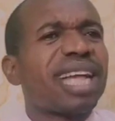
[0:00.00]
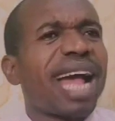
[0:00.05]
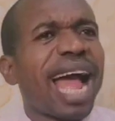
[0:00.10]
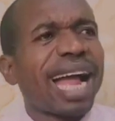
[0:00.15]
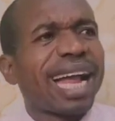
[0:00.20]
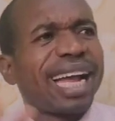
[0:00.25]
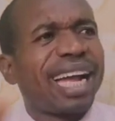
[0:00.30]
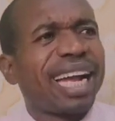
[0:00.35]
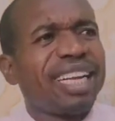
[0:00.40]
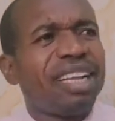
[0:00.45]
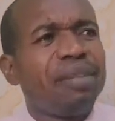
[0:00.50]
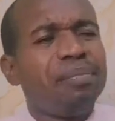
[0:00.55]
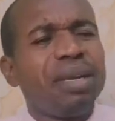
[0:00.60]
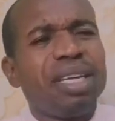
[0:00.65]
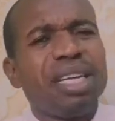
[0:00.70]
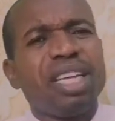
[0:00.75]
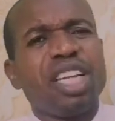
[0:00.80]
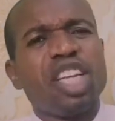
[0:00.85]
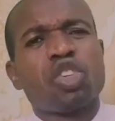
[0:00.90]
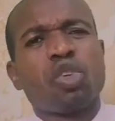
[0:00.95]
academy,
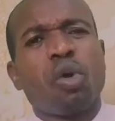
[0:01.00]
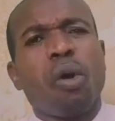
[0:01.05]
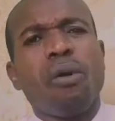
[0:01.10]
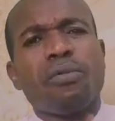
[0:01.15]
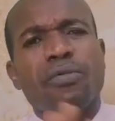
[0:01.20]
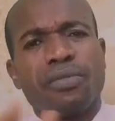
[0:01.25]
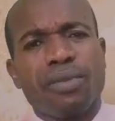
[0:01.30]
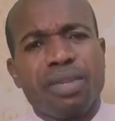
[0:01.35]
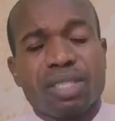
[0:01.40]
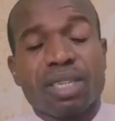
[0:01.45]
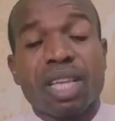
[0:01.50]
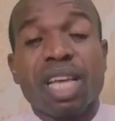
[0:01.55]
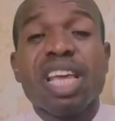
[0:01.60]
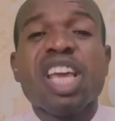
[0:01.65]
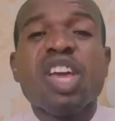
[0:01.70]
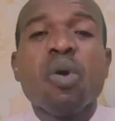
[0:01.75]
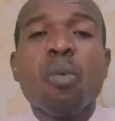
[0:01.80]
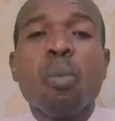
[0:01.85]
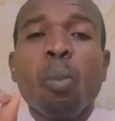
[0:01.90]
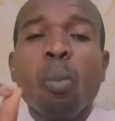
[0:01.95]
in his office,
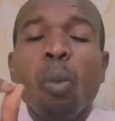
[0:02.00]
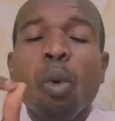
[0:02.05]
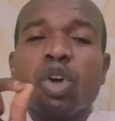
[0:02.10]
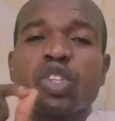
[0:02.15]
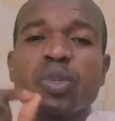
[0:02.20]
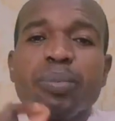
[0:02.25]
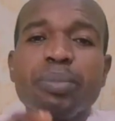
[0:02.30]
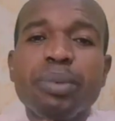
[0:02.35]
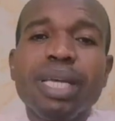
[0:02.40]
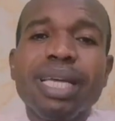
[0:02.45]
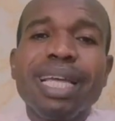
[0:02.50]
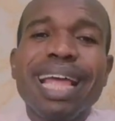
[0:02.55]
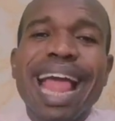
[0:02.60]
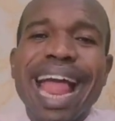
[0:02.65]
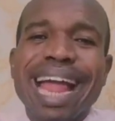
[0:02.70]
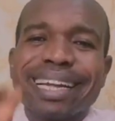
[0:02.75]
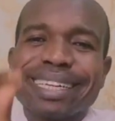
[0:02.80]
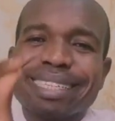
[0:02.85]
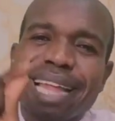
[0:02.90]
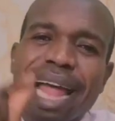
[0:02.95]
must be
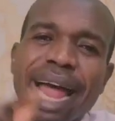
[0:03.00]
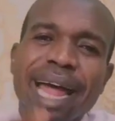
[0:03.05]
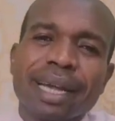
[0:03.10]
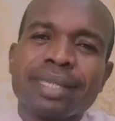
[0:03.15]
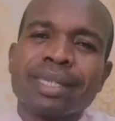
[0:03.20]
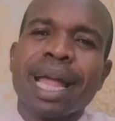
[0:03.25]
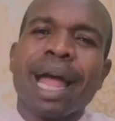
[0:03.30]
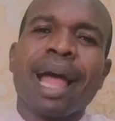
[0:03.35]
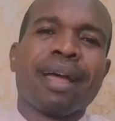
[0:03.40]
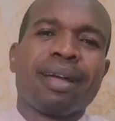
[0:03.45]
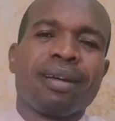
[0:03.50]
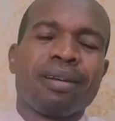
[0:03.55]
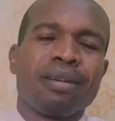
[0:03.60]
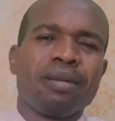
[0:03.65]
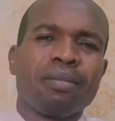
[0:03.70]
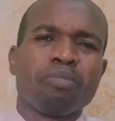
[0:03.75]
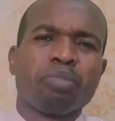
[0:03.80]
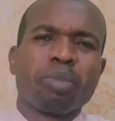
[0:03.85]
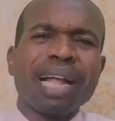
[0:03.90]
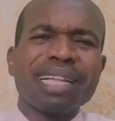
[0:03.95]
a tither.
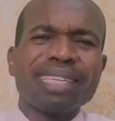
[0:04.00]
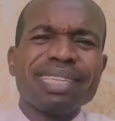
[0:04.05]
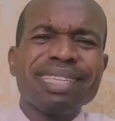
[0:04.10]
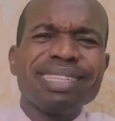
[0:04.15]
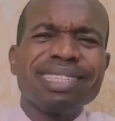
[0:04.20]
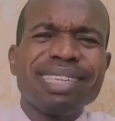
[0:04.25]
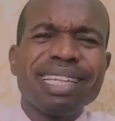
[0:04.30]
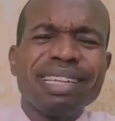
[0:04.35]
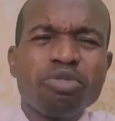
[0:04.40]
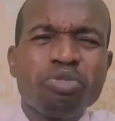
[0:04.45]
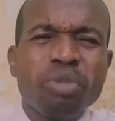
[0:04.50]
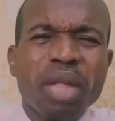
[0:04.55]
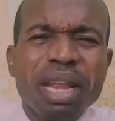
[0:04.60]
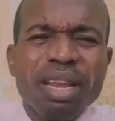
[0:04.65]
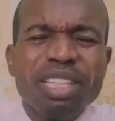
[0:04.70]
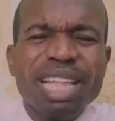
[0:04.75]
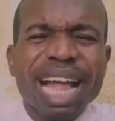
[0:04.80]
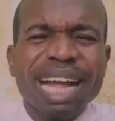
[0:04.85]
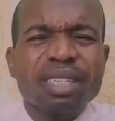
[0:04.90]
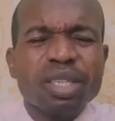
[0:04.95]
That is
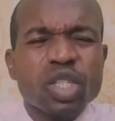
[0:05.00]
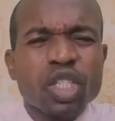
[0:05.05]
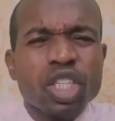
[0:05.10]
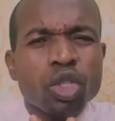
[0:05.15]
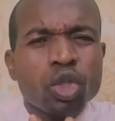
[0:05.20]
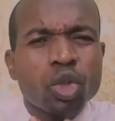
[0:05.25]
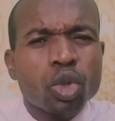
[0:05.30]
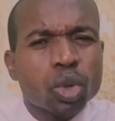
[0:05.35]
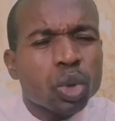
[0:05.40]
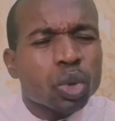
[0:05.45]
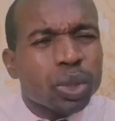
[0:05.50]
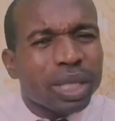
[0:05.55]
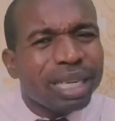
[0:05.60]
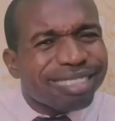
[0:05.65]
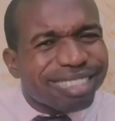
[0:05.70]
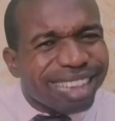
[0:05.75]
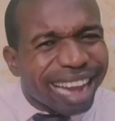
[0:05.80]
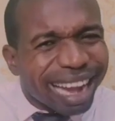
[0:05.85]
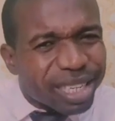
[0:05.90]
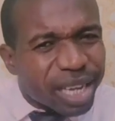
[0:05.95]
the truth
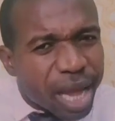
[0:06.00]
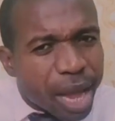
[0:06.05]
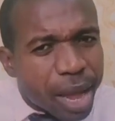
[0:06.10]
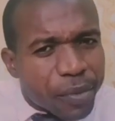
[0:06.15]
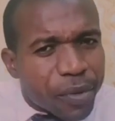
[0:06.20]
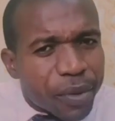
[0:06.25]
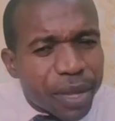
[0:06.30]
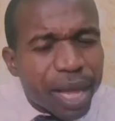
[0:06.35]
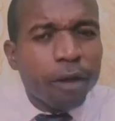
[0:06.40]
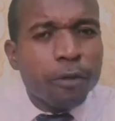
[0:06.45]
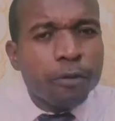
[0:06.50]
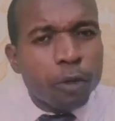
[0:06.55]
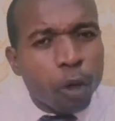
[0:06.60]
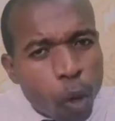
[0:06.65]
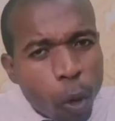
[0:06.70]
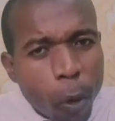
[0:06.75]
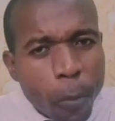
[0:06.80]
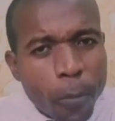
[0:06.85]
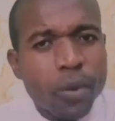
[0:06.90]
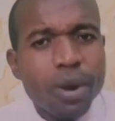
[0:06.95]
in that area for
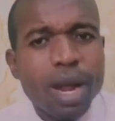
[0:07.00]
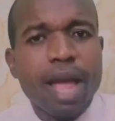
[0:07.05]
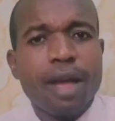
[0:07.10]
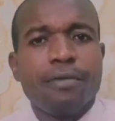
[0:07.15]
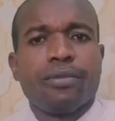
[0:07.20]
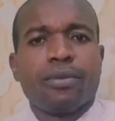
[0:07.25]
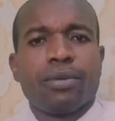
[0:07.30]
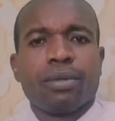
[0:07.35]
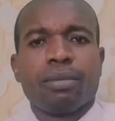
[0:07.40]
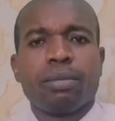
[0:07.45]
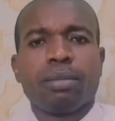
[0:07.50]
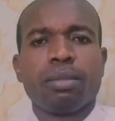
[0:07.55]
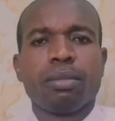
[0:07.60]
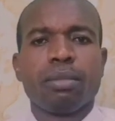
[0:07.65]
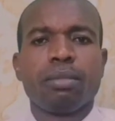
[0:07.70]
open heaven.